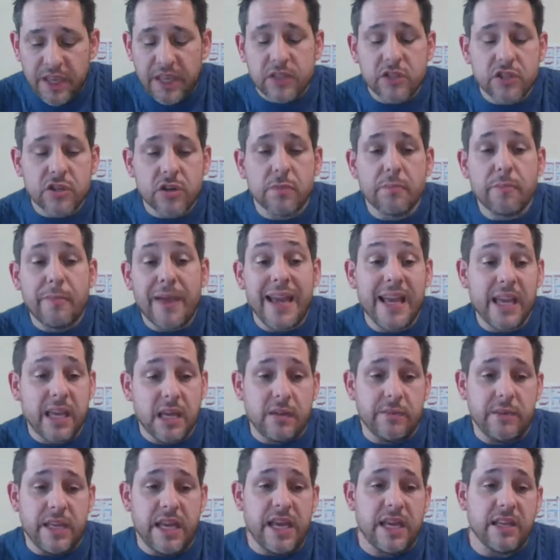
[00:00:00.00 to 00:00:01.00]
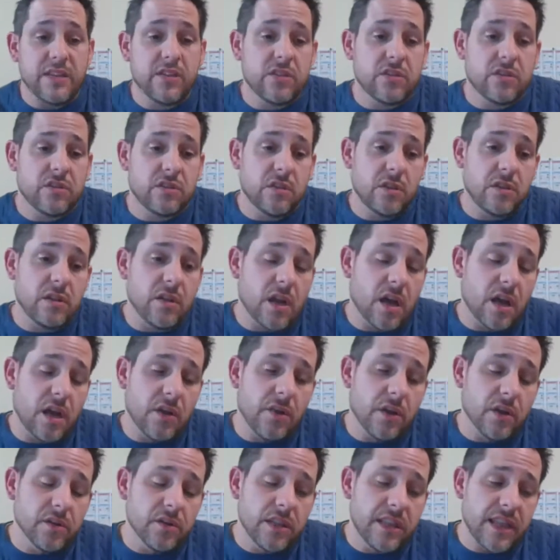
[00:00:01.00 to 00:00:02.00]
picture makeup days.
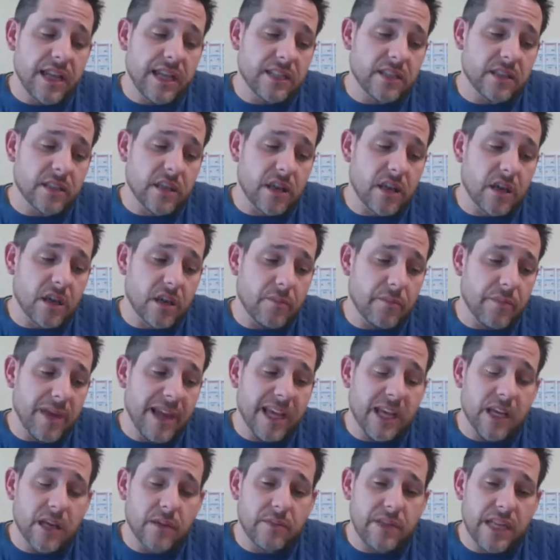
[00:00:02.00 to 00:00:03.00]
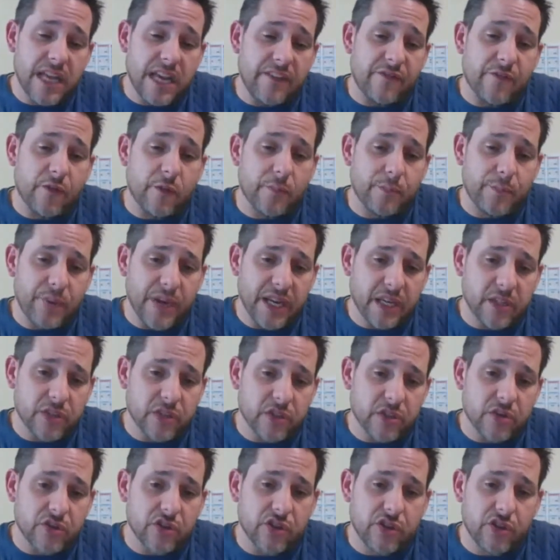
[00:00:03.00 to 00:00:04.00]
That's a makeup day for
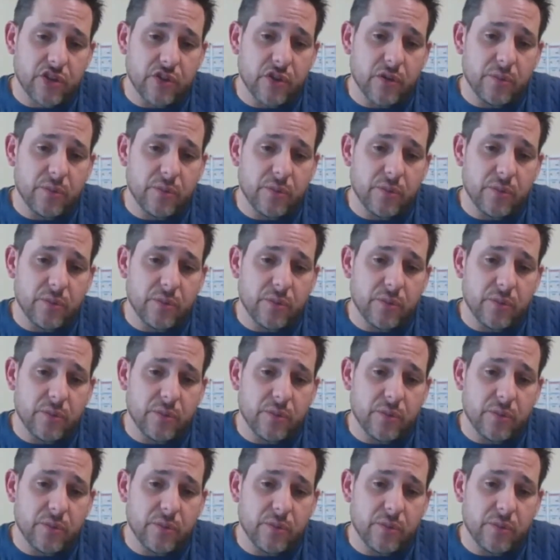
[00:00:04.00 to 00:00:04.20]
pictures,